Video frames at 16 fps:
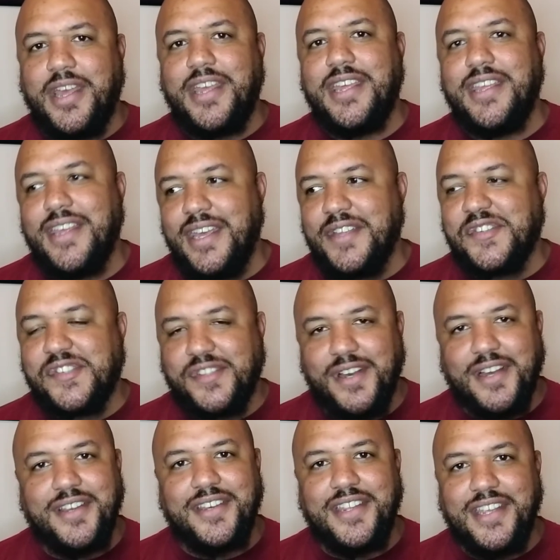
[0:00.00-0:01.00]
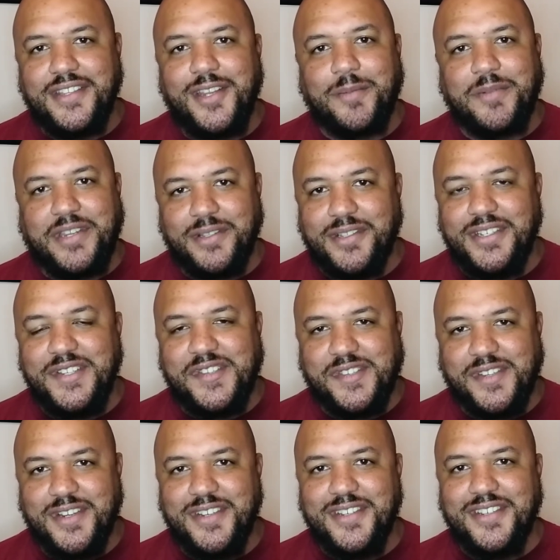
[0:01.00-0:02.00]
his son, he ended up killing his
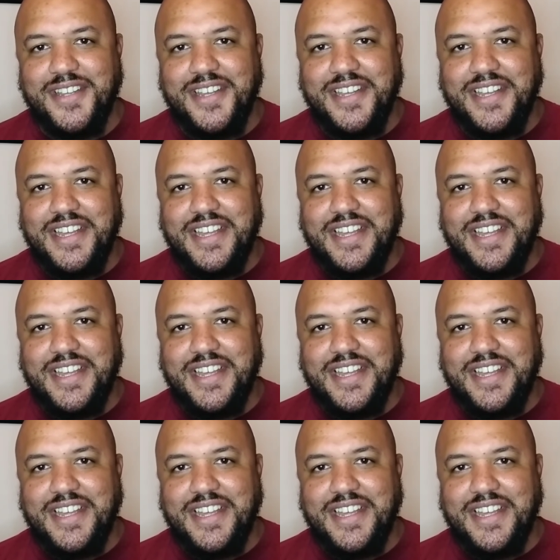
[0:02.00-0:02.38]
son.